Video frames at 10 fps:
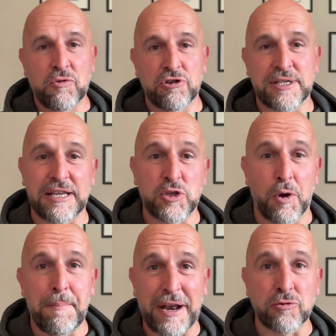which led to
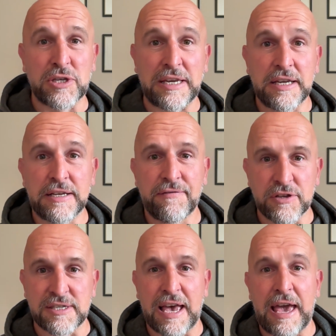a penalty for
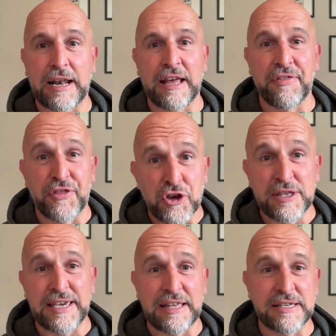Sale and
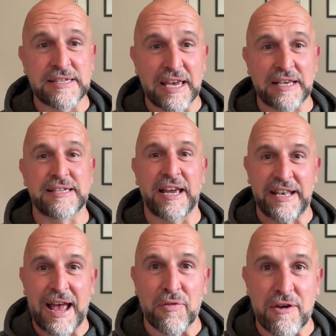13-6,
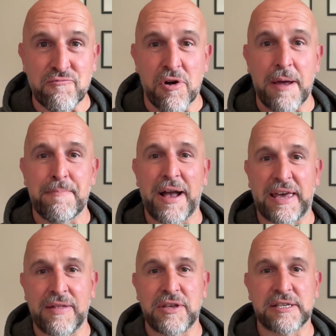and now they're right
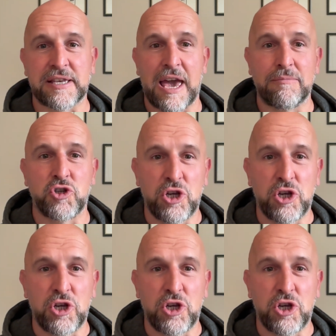back in this game.